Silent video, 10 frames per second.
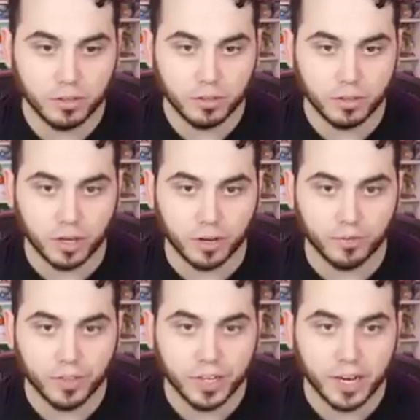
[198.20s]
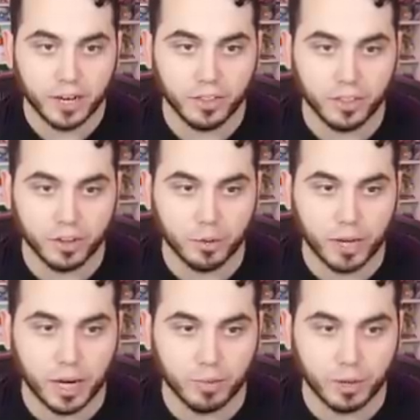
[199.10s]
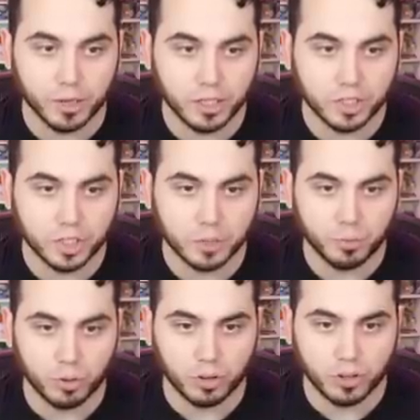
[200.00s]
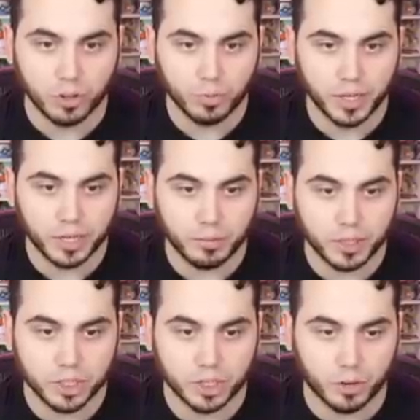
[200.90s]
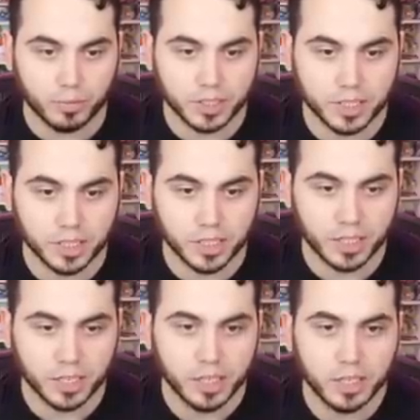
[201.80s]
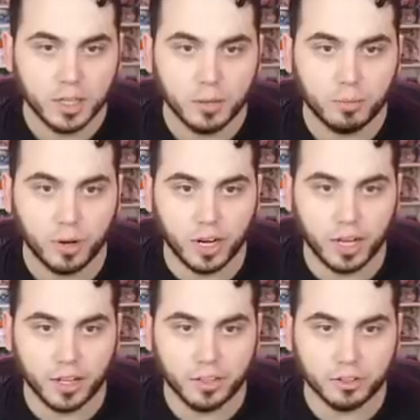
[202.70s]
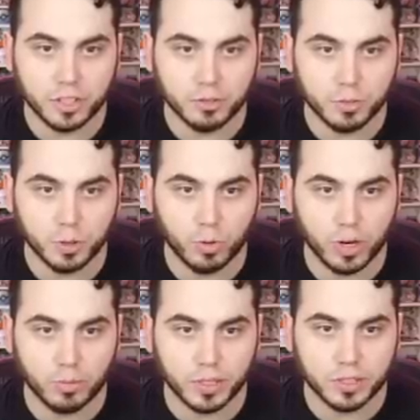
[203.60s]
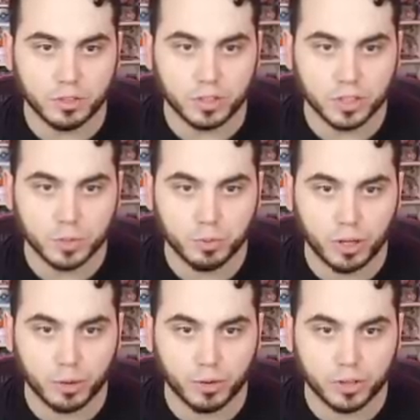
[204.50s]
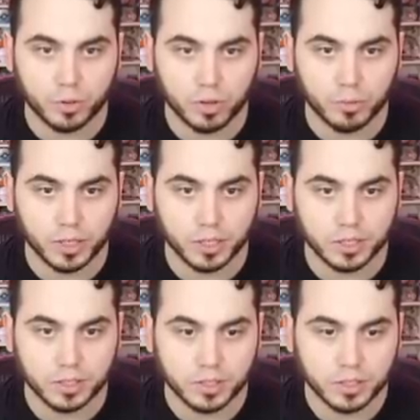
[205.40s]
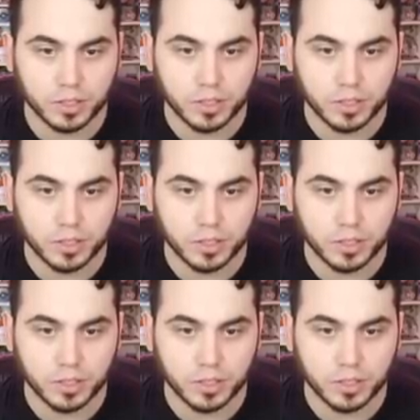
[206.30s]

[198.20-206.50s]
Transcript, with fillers: No. I don't think they're gonna battle me. I'm gonna just explore a little bit, make sure I don't miss anything. But there seems to be quite a bit to do. This is probably where the tournament is.